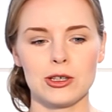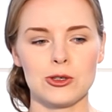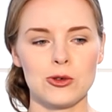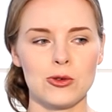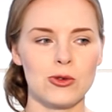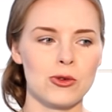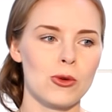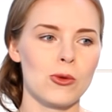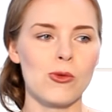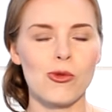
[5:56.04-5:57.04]

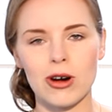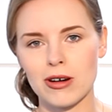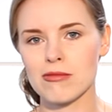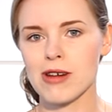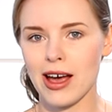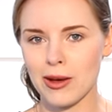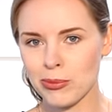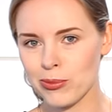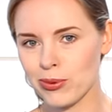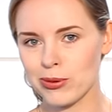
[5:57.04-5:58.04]
to warm
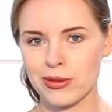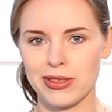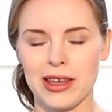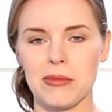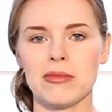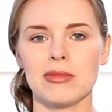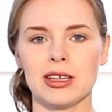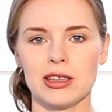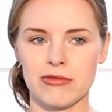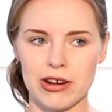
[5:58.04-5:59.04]
up them
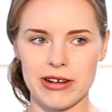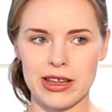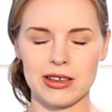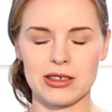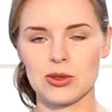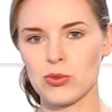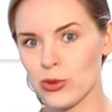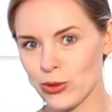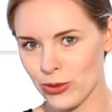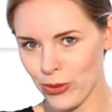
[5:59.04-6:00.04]
in a very
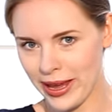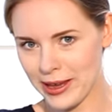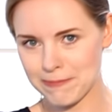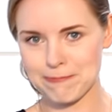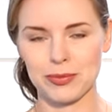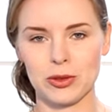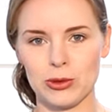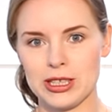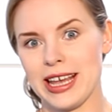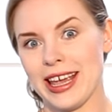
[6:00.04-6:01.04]
smooth way,
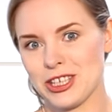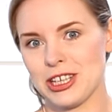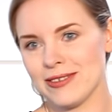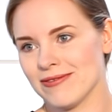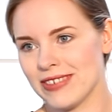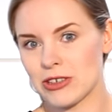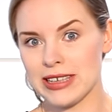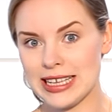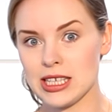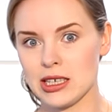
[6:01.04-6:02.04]
what's actually very
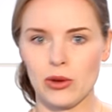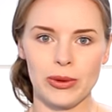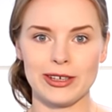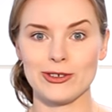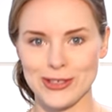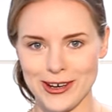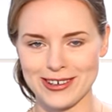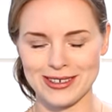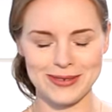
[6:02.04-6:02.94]
necessary when you start.